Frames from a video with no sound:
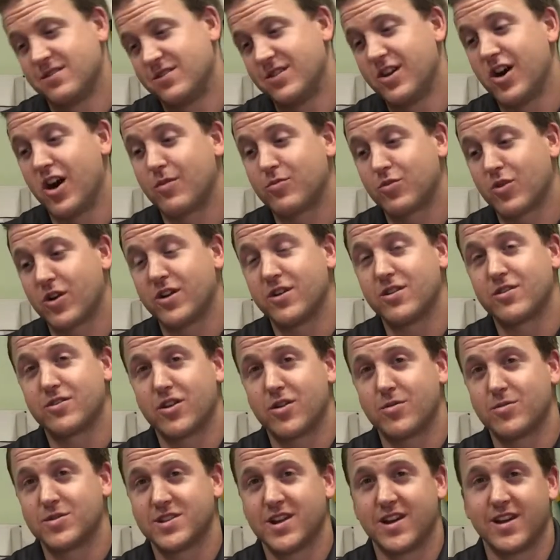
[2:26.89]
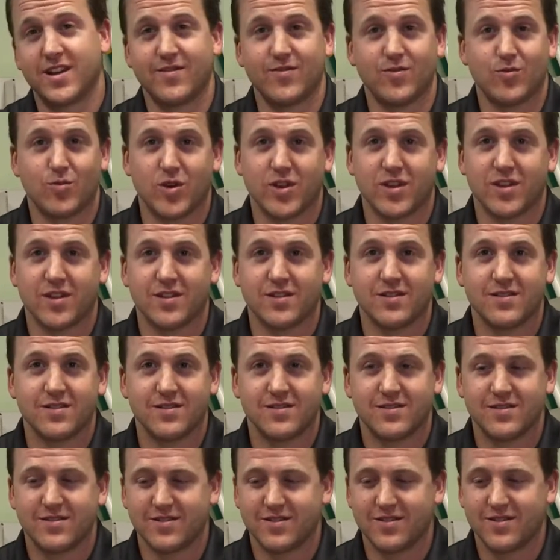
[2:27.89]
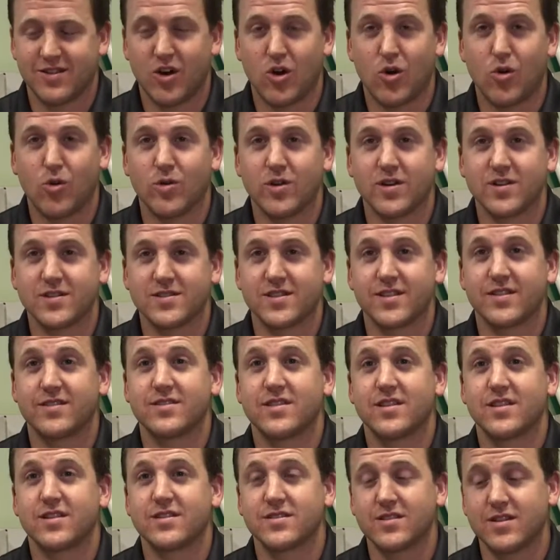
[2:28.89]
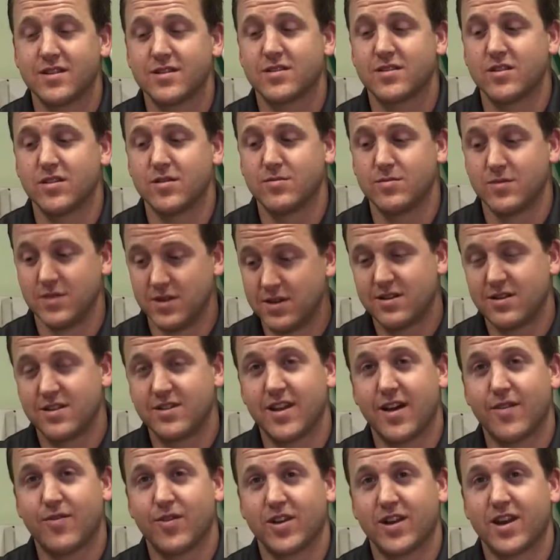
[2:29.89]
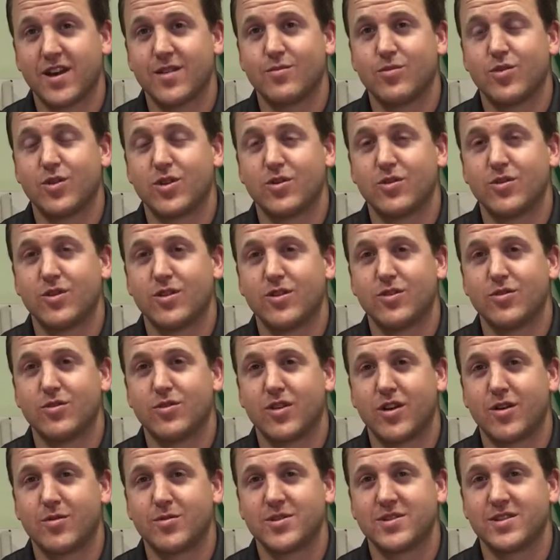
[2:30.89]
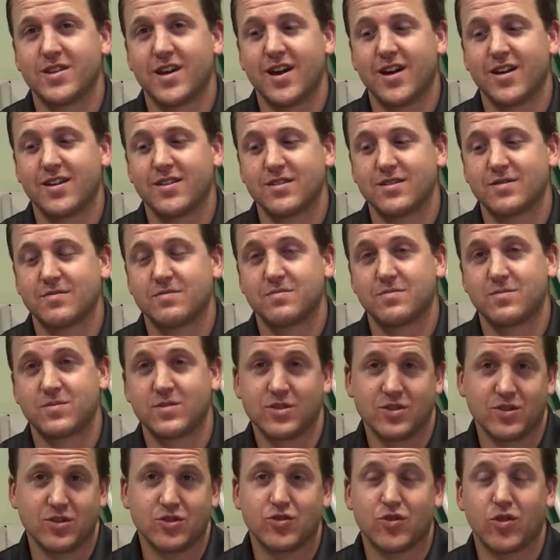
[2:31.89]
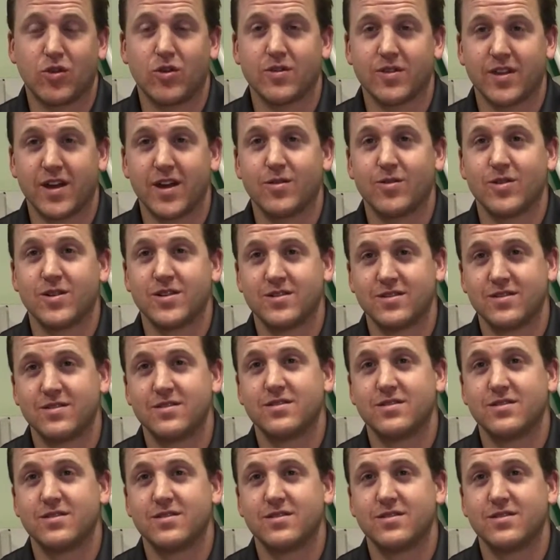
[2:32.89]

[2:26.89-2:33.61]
Upgrade your thermostat even with an old existing system. You definitely can put on a new thermostat and control it that way.